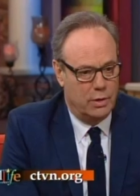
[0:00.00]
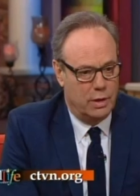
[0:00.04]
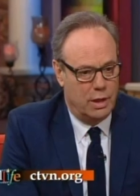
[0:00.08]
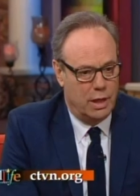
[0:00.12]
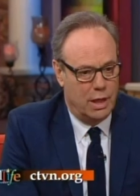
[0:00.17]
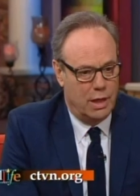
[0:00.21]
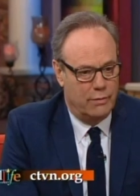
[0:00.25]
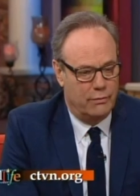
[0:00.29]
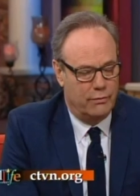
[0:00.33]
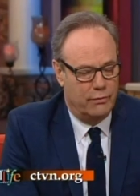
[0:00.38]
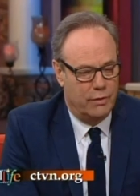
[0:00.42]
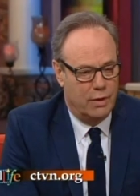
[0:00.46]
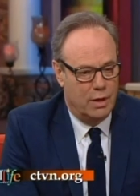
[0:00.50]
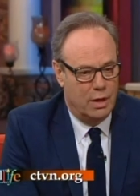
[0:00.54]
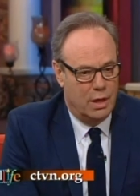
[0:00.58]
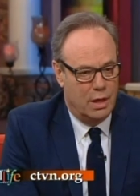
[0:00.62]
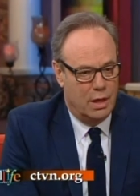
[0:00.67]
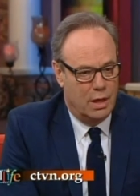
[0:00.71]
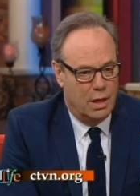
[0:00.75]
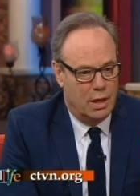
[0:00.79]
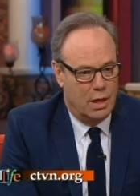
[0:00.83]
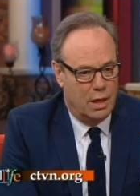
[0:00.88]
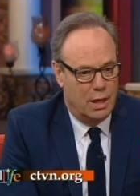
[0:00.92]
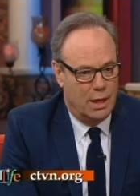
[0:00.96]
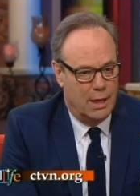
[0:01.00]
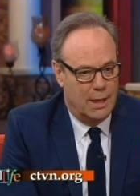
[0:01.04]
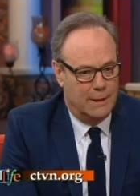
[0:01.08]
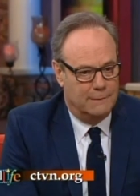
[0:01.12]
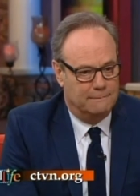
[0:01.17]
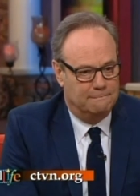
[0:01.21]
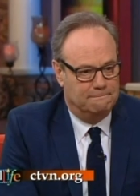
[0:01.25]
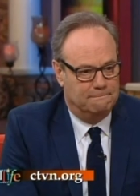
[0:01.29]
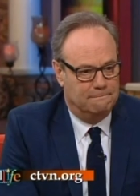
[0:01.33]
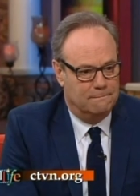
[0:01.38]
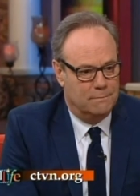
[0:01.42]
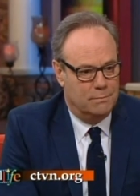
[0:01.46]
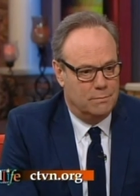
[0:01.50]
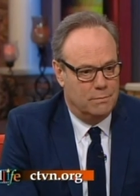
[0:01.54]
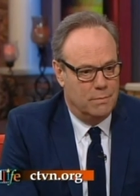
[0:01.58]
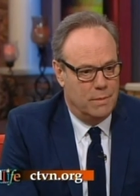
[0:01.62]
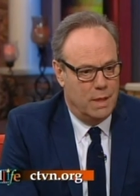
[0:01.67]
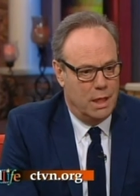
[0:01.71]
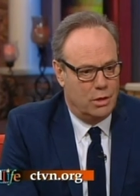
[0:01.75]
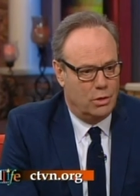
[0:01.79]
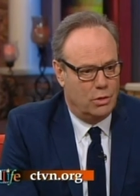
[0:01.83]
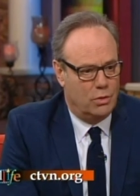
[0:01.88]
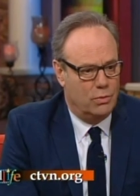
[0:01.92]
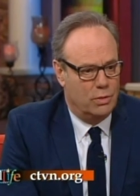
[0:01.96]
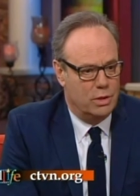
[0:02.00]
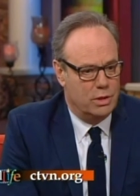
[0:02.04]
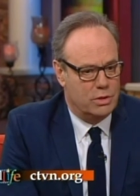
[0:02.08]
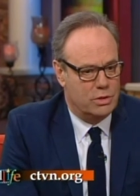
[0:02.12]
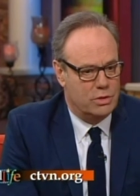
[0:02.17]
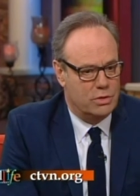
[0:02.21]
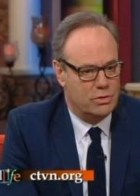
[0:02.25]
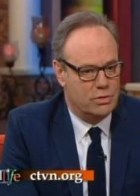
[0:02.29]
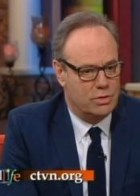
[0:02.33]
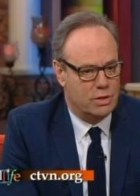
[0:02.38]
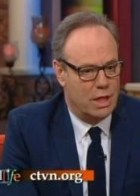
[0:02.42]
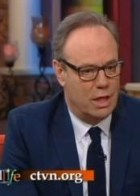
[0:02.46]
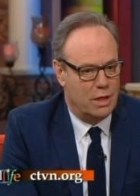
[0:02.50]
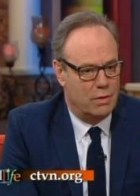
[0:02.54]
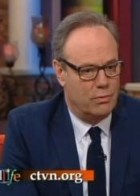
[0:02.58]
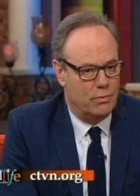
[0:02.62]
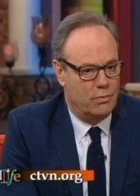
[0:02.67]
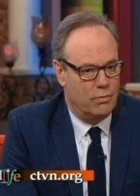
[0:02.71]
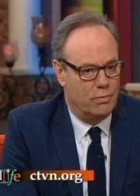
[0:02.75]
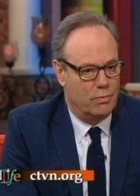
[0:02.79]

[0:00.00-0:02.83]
that have uh, medical issues that